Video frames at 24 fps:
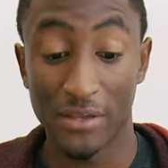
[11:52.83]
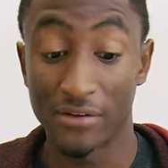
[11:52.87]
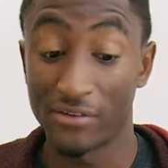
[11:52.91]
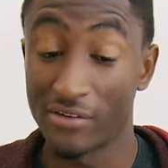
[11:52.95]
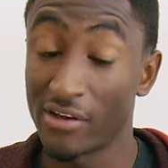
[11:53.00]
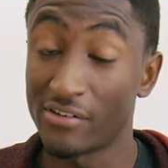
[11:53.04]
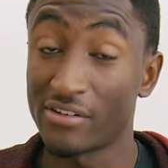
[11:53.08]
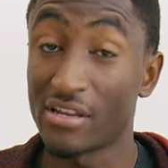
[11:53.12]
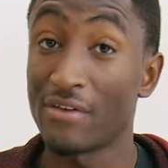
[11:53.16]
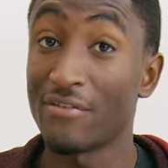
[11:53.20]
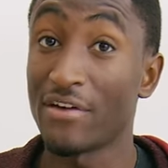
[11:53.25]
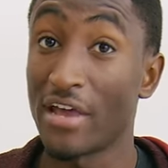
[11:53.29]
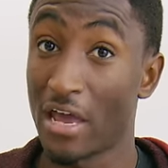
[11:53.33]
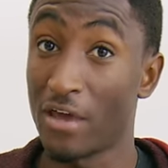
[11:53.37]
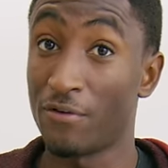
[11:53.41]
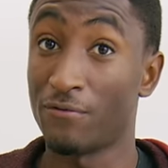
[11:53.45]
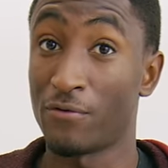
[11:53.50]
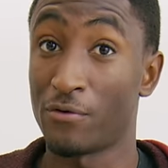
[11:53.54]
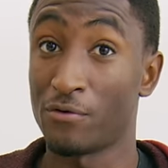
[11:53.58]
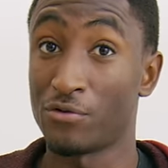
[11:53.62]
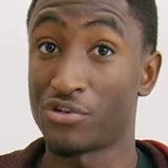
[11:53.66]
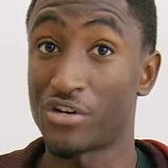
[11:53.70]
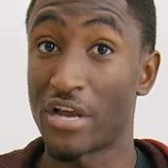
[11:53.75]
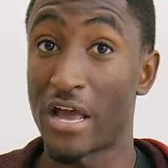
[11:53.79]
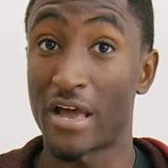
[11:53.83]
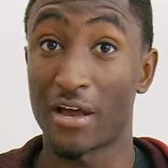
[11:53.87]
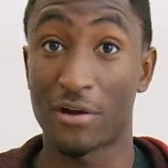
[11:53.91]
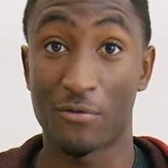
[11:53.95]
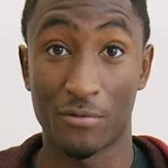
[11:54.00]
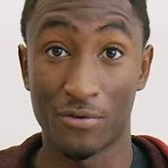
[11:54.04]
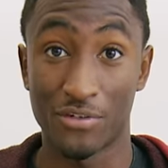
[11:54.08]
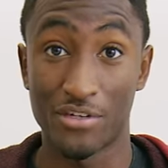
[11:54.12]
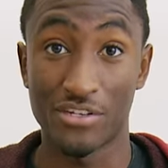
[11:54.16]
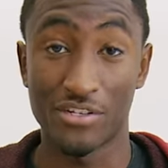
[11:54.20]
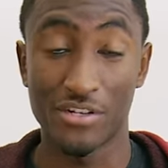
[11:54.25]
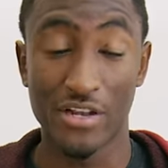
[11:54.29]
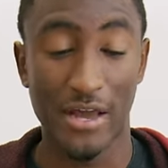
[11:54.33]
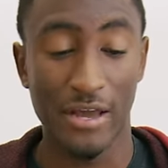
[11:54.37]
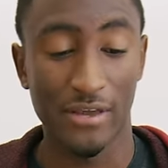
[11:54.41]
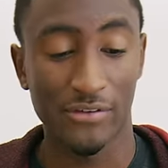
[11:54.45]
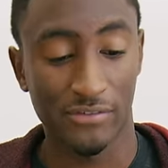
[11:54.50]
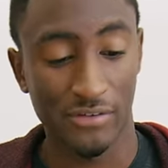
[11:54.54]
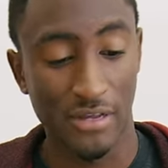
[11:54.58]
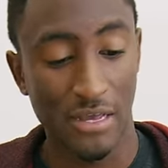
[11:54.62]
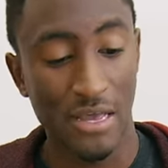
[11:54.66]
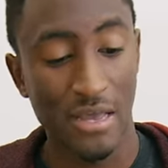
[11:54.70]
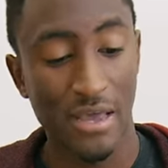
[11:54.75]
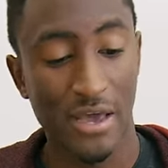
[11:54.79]
It does have a headphone jack, which is
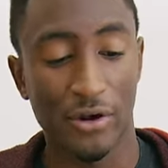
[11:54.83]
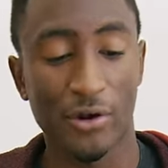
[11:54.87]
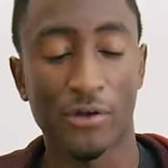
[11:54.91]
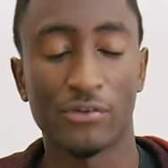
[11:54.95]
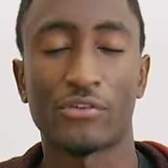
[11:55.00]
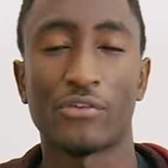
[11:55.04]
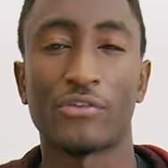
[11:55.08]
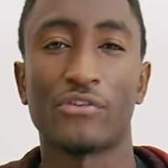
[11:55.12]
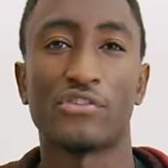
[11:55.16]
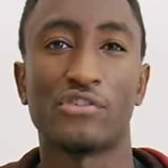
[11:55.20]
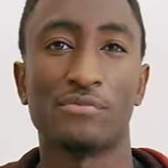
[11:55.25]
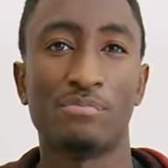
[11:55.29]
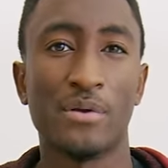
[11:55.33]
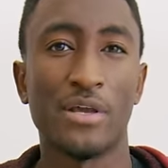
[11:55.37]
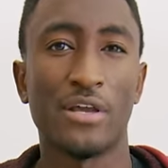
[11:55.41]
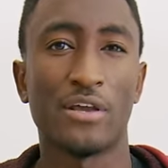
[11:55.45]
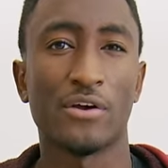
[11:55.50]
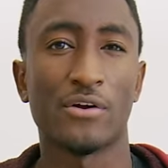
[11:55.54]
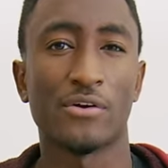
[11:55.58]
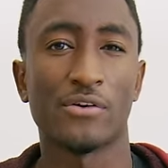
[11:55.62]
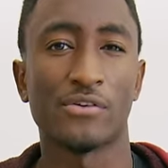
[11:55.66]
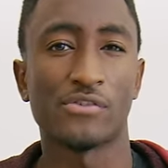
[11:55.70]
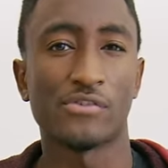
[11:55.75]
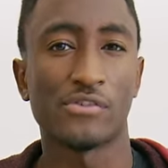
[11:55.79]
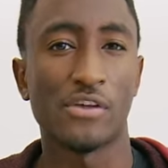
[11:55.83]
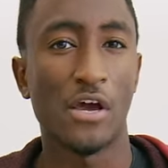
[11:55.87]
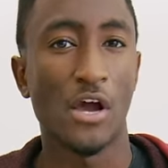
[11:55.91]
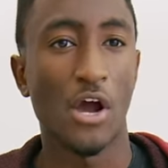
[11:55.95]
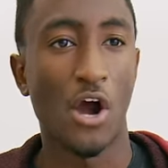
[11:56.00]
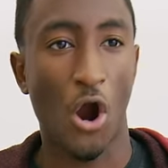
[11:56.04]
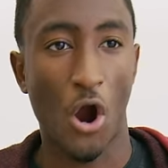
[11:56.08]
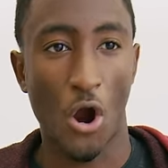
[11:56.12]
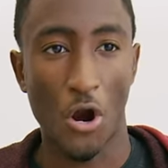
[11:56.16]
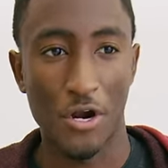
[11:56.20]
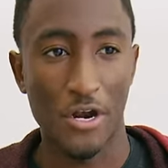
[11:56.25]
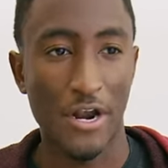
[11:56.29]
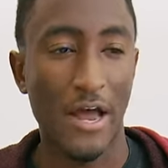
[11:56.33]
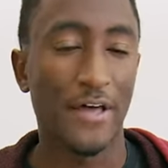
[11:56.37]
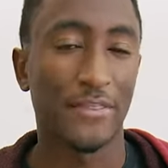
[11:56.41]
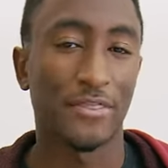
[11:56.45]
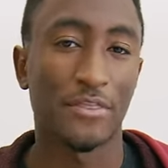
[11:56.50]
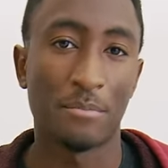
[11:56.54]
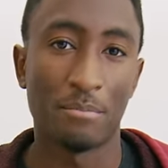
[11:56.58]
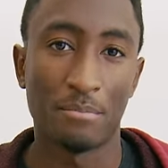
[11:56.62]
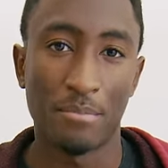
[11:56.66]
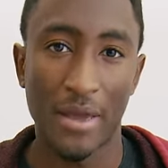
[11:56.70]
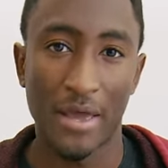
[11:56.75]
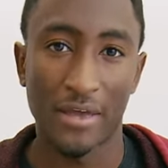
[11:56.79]
nice, and also the speakers are
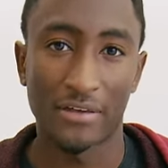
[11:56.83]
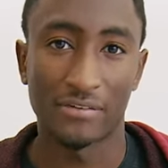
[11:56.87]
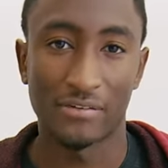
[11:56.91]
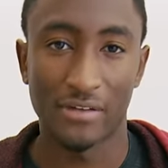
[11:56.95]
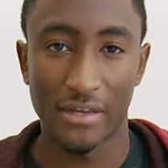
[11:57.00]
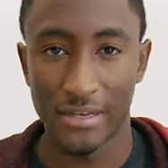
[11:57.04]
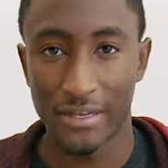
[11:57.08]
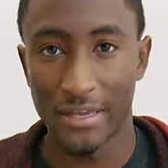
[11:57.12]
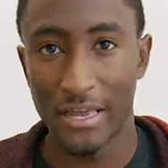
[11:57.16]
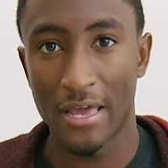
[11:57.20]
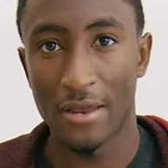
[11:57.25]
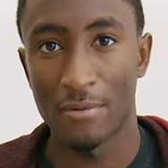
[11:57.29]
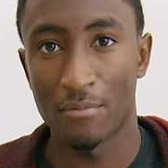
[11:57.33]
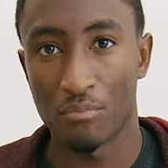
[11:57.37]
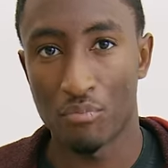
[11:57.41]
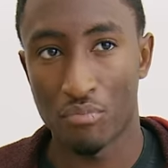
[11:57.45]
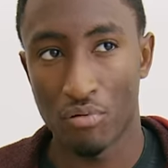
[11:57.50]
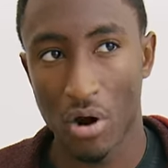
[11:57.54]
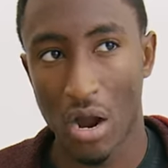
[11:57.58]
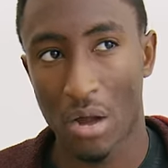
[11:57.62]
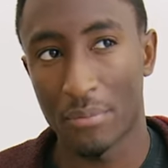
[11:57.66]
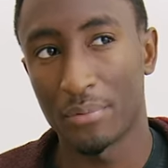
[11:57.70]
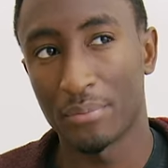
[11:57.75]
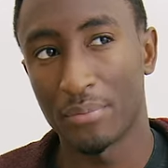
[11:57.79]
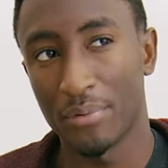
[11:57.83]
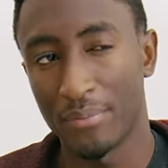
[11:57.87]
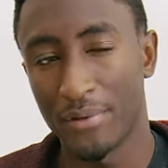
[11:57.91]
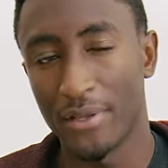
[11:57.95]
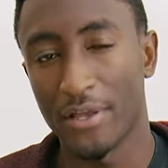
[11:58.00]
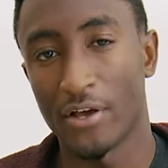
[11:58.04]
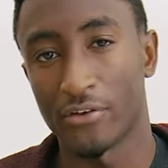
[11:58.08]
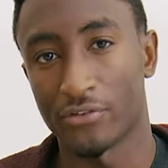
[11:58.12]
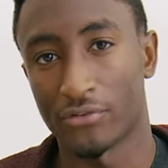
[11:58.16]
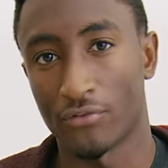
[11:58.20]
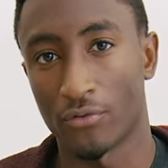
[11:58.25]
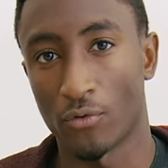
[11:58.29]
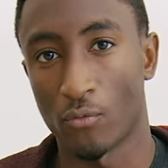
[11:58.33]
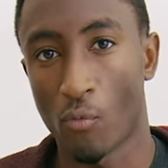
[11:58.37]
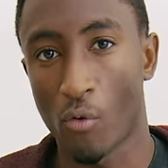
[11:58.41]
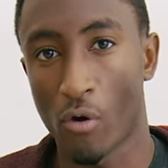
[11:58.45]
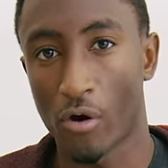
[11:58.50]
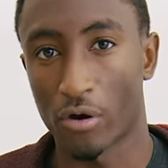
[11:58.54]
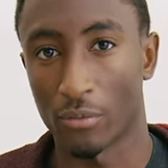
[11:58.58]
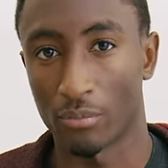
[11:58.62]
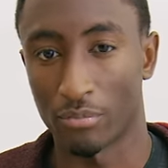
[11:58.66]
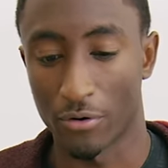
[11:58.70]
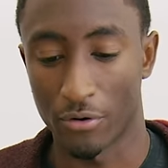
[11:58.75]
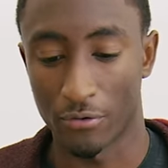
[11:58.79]
not the best, again, probably because of the
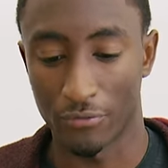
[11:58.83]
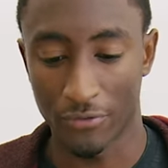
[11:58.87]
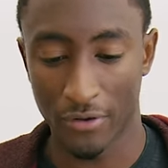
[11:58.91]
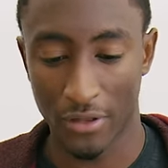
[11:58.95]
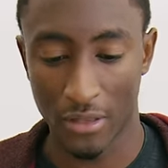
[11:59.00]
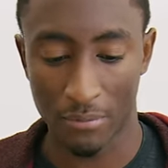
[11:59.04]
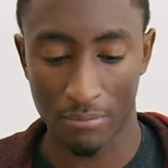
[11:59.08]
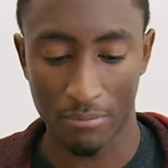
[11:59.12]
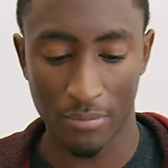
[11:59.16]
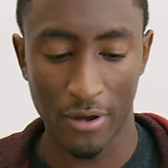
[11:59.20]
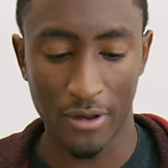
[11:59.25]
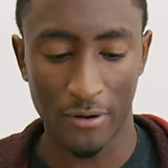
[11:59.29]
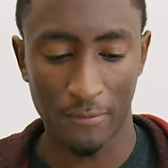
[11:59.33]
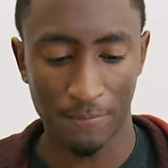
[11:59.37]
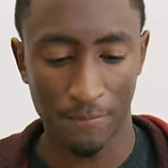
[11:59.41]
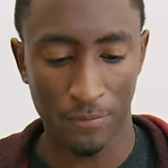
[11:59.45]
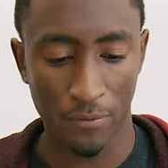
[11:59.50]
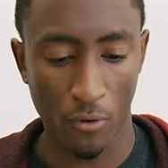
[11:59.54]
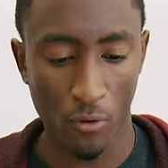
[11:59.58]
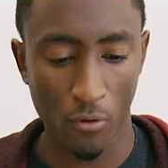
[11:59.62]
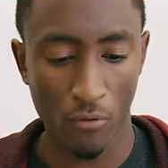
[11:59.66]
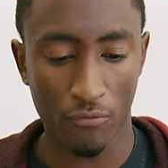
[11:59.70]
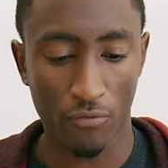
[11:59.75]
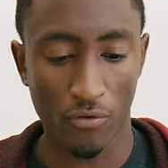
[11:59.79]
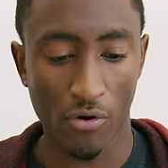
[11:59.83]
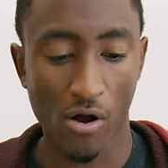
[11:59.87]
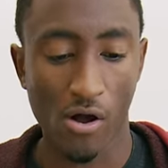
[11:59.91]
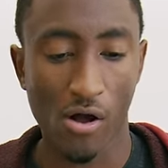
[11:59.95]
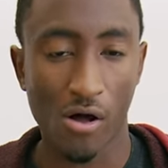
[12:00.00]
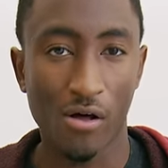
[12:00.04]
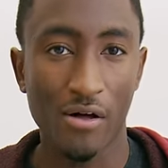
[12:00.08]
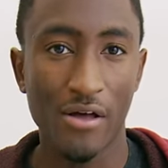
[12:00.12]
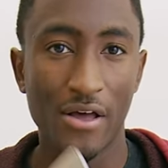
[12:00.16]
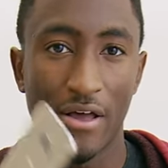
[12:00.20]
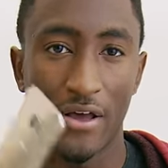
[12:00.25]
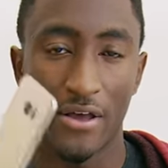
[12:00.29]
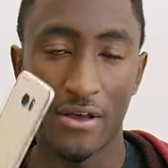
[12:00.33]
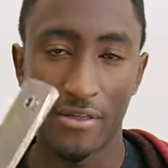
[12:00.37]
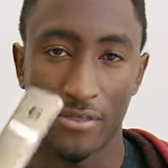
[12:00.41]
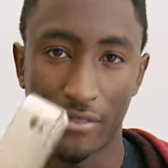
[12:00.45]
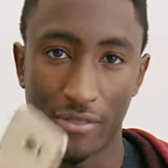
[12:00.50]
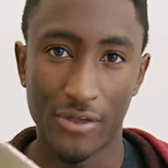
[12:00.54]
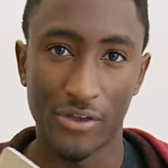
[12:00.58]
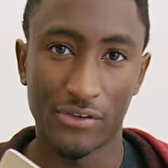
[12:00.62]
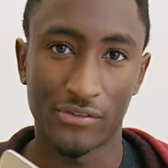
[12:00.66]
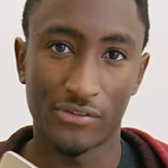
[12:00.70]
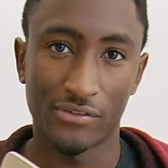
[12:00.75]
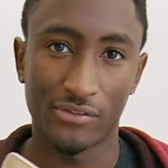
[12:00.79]
waterproofing, but overall,
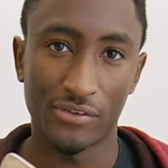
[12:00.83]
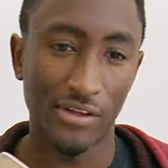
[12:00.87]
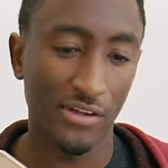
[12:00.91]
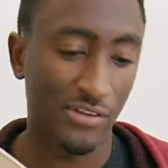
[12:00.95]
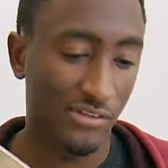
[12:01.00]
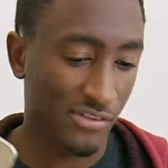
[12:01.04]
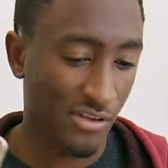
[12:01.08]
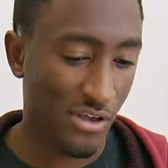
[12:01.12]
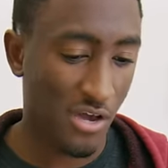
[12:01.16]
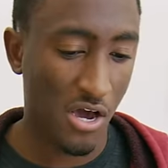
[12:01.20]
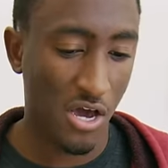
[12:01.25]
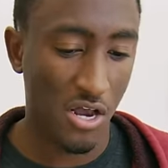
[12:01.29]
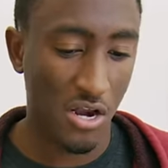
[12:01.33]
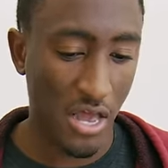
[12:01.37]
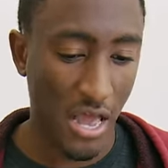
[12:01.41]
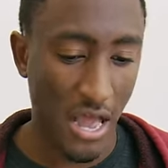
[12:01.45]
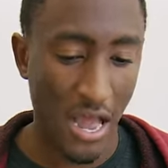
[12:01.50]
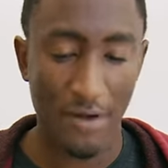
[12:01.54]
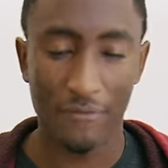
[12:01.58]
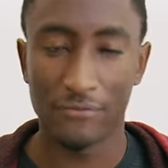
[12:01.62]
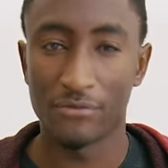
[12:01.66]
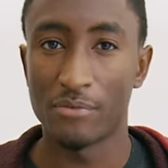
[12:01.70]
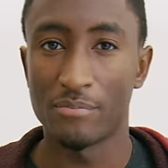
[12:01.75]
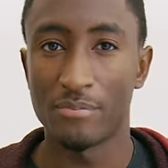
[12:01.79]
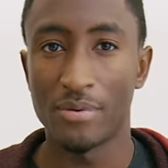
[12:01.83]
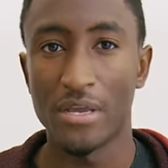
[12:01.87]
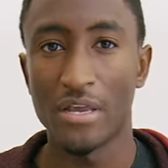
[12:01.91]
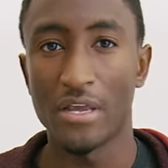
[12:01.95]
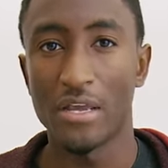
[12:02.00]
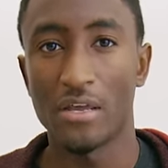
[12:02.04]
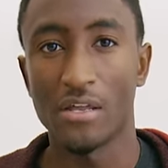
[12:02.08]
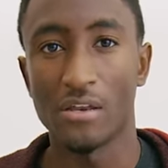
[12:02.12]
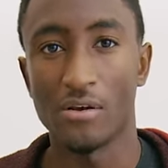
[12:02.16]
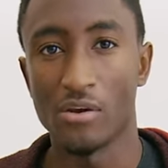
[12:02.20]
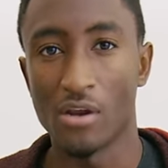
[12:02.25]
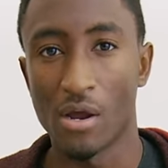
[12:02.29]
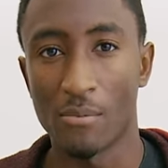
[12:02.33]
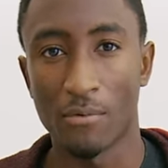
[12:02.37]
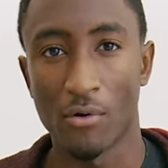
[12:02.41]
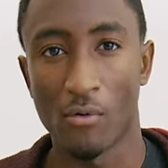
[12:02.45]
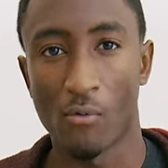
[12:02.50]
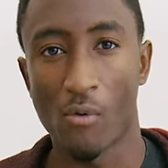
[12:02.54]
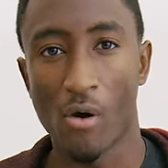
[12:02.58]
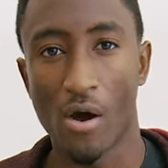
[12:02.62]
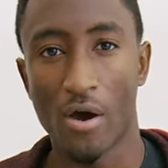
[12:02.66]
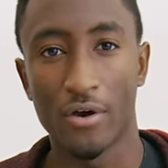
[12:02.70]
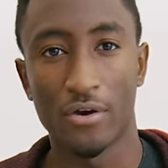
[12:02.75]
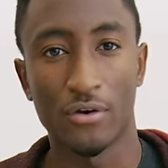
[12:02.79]
this is gonna have to be number
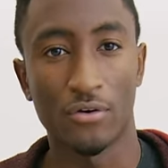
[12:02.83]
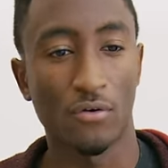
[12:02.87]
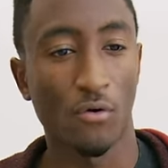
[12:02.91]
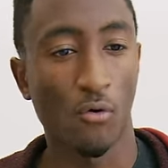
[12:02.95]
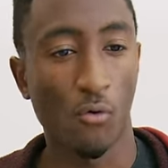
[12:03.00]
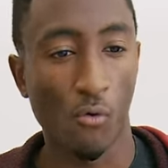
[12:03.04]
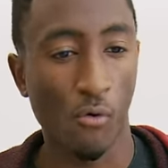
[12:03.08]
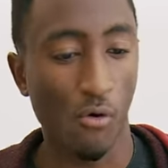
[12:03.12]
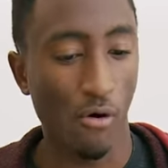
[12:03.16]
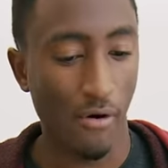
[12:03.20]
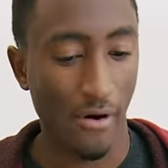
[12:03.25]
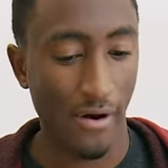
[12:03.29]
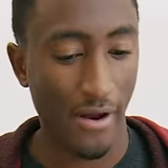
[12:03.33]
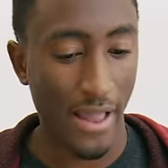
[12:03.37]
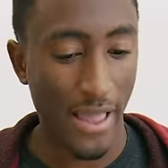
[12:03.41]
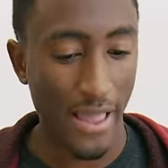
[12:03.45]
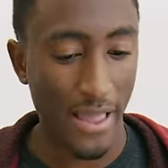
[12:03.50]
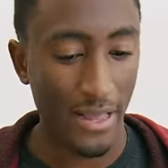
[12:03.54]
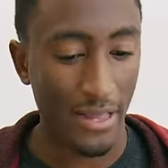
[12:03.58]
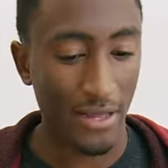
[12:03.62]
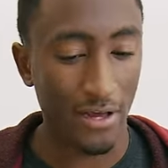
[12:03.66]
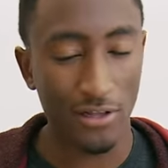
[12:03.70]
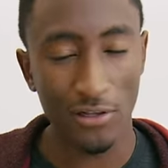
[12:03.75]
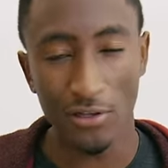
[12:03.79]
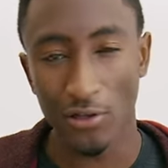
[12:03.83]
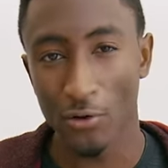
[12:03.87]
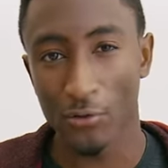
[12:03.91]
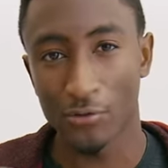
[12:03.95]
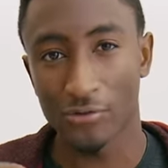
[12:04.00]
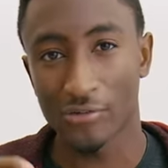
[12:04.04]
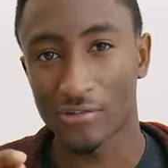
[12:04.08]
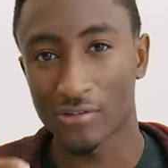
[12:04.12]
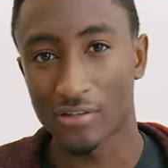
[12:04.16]
one or a close